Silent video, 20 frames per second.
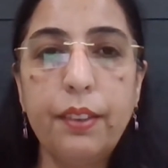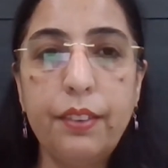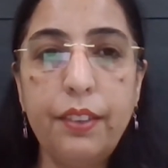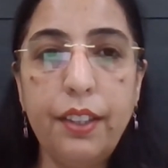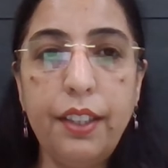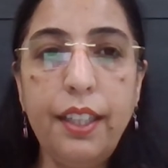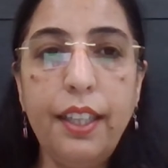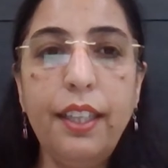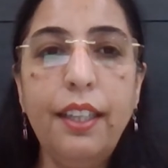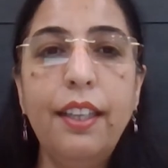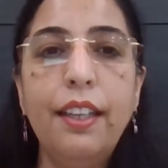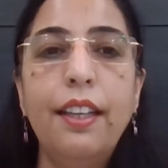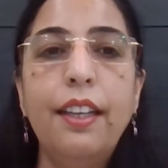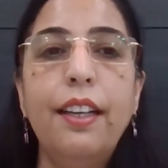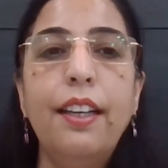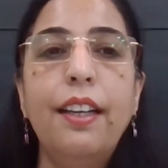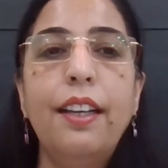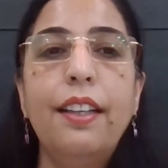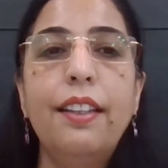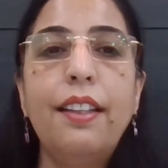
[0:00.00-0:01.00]
3.
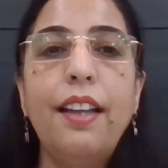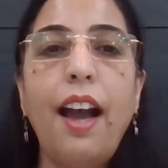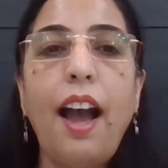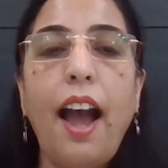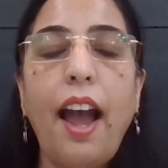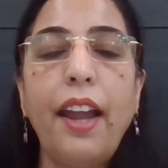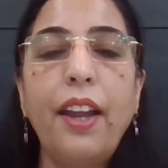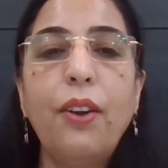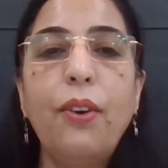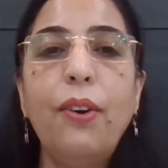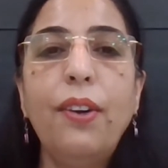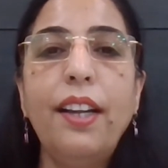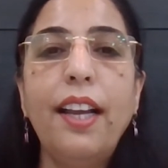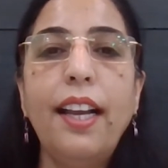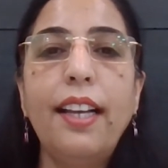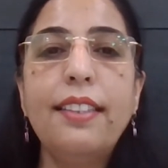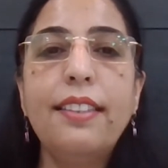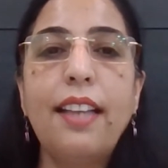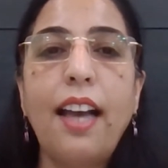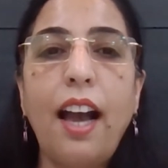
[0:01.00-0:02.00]
The High Court
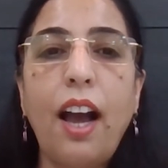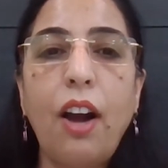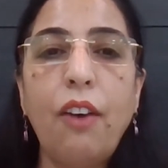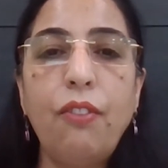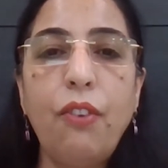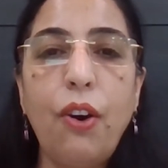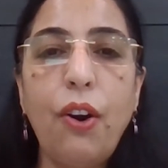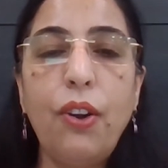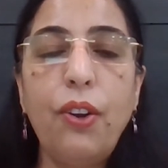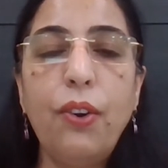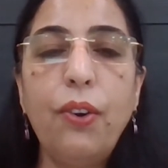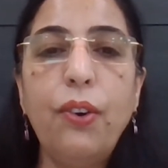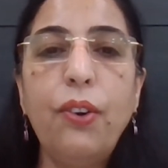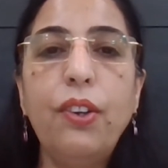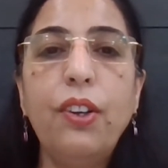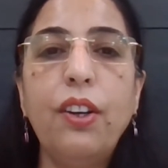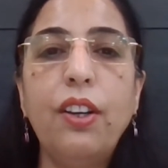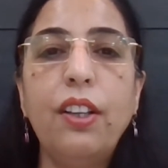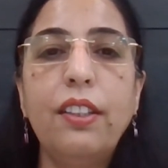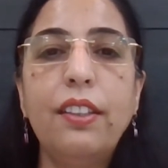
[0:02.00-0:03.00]
has
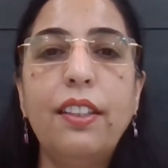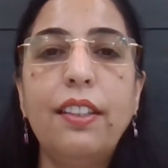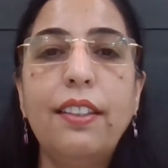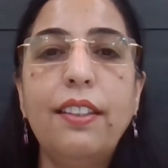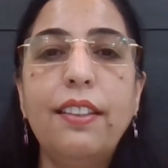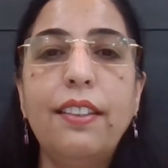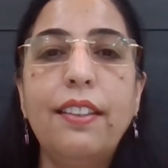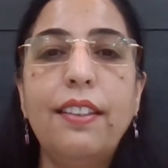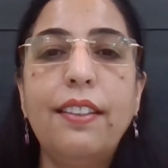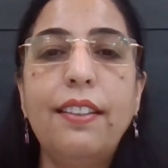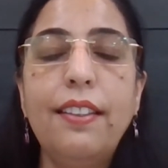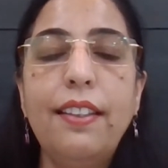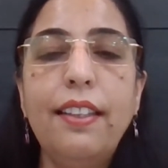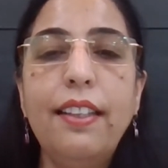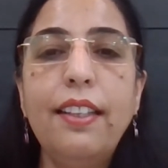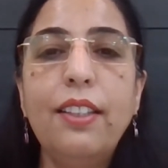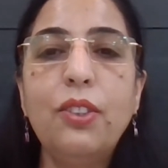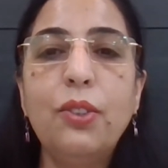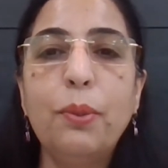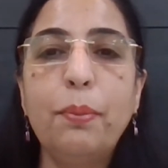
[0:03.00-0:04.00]
followed the
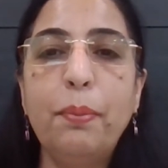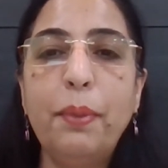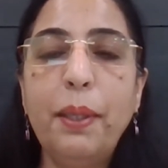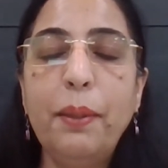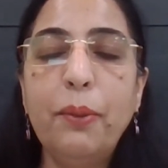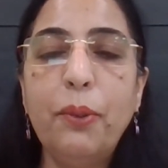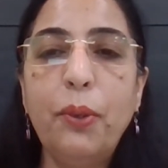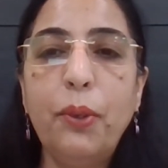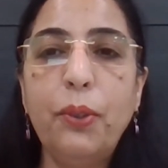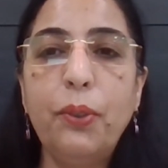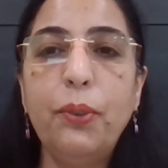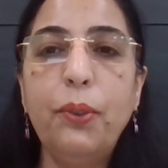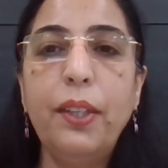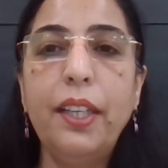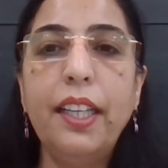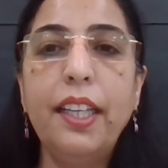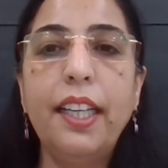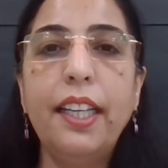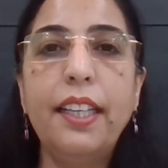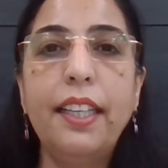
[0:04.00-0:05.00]
earlier Supreme Court
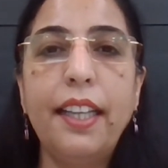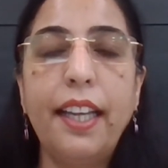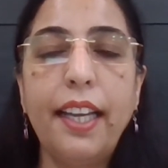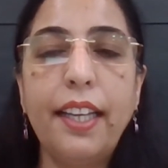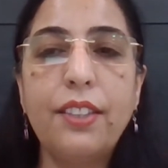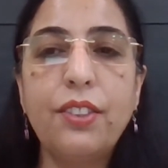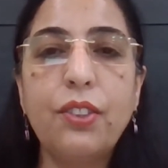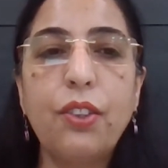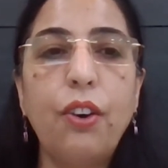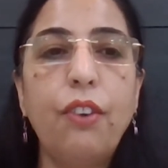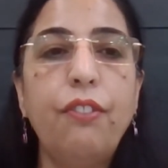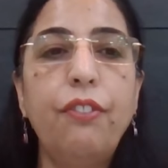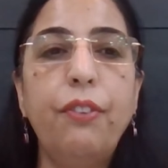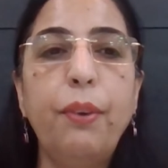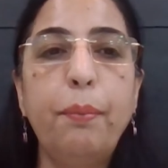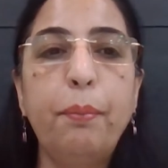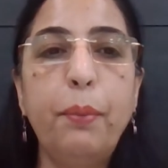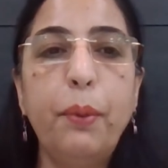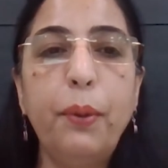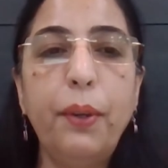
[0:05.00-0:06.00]
ruling in case of
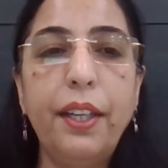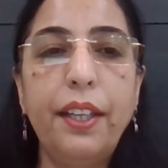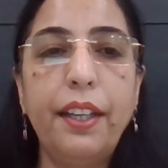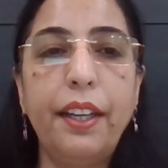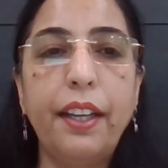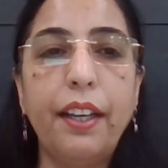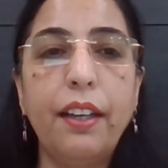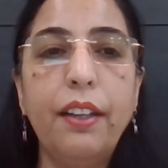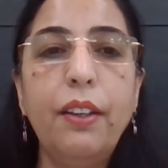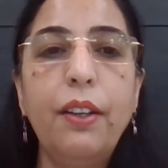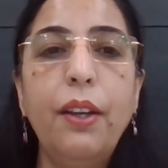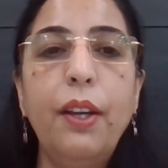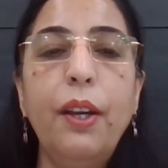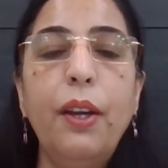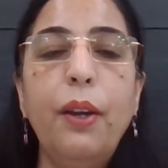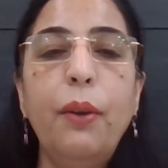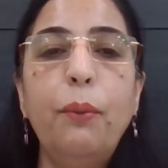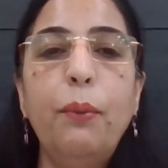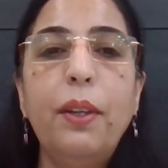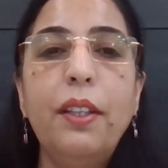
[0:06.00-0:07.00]
Wipro India,
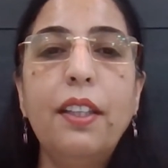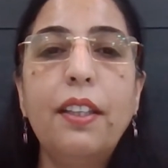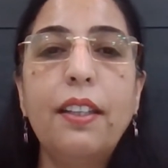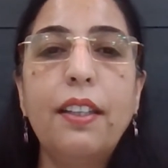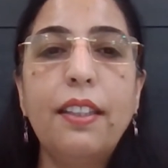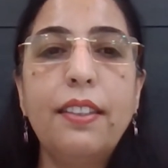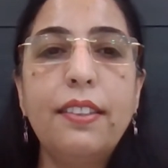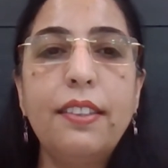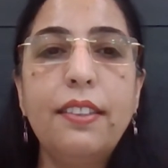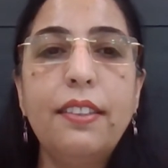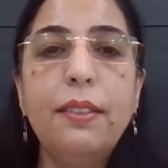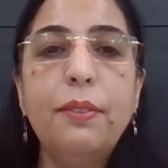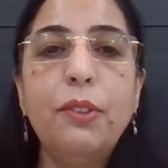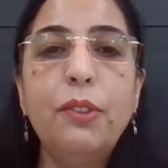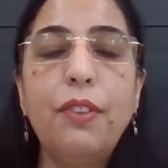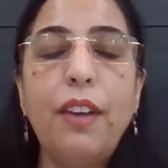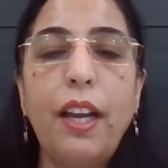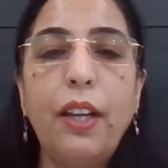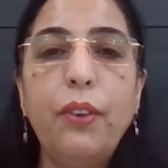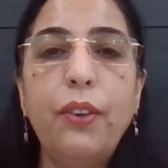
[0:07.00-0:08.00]
where the customs
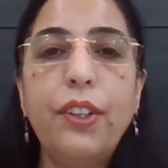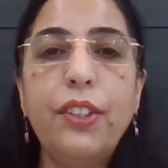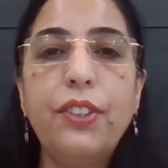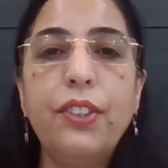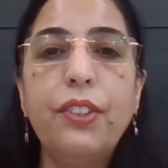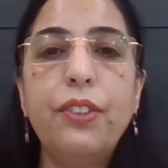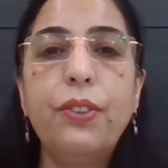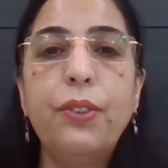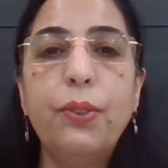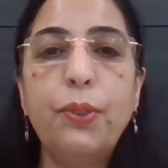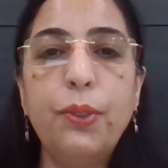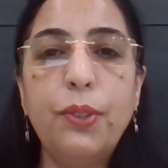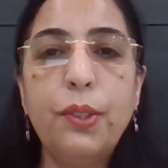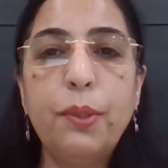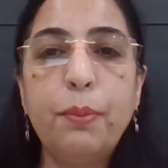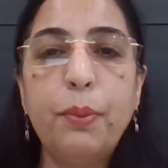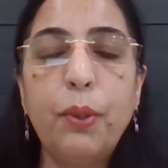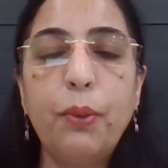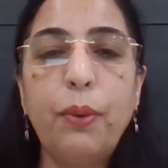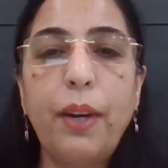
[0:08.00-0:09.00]
valuation rules
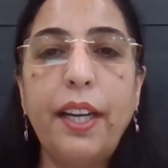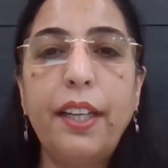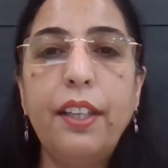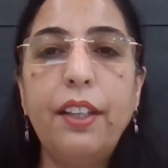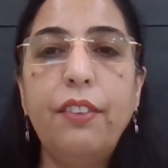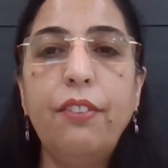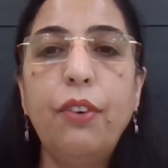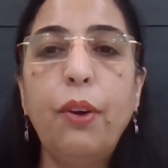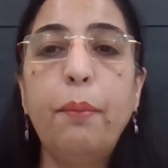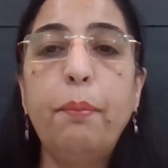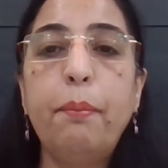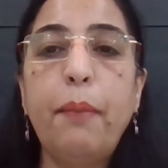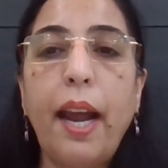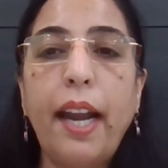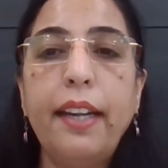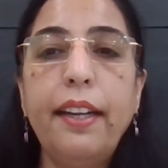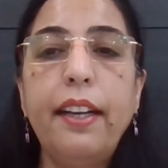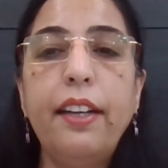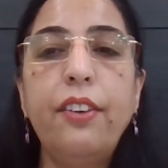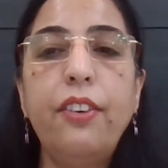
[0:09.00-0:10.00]
provided for
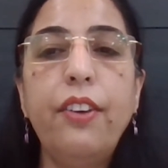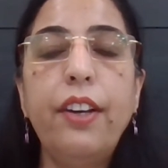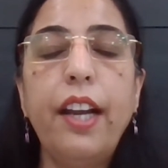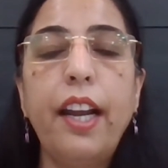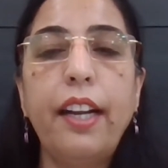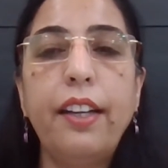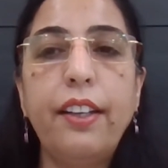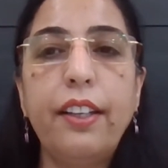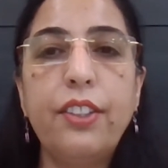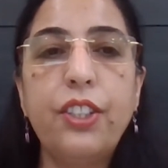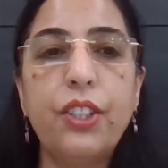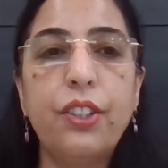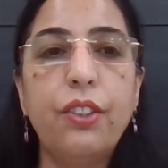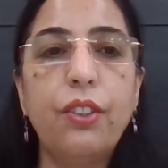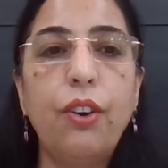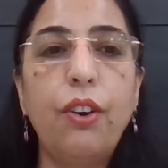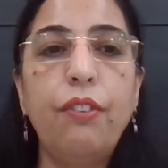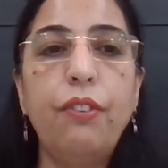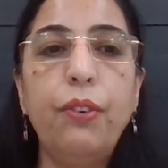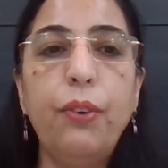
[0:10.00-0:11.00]
mandatory
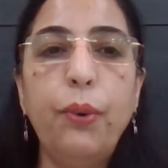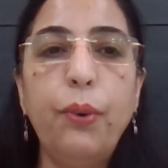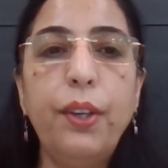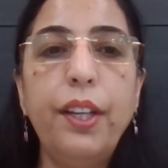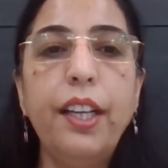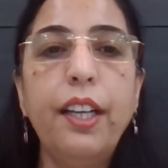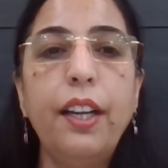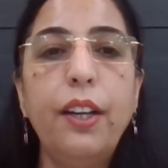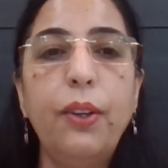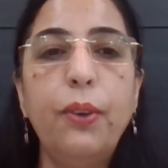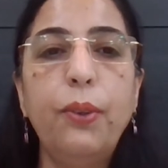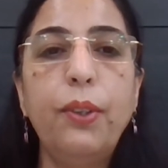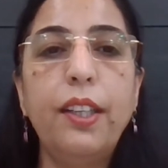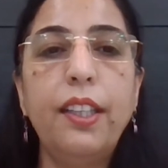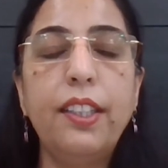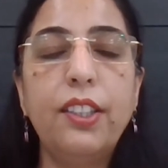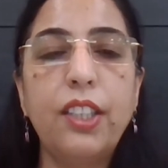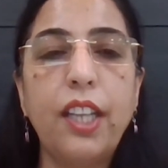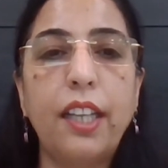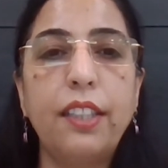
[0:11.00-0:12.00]
addition of loading
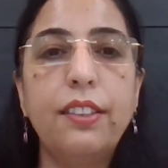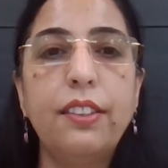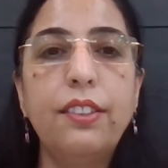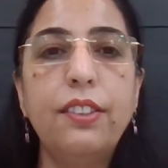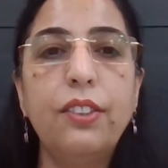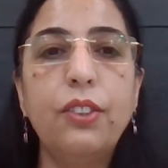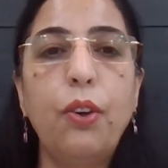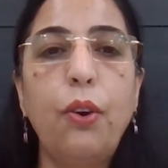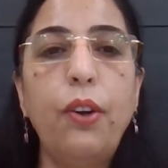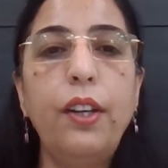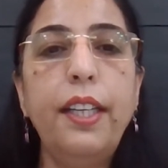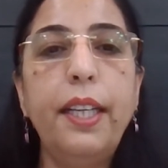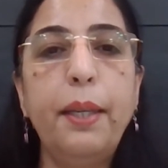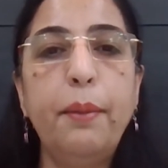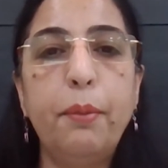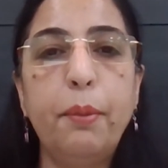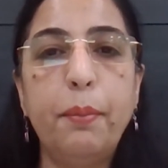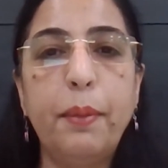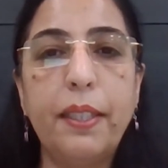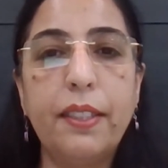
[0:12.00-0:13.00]
unloading charges on
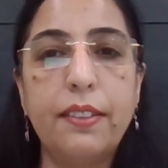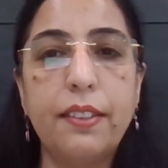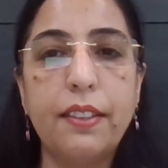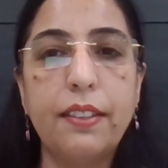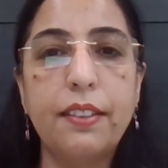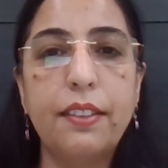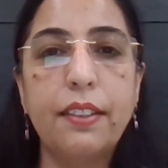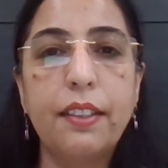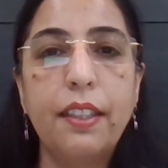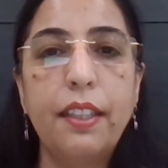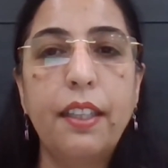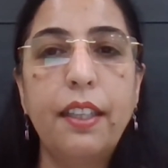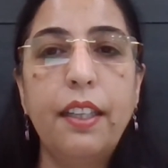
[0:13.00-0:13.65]
deemed basis.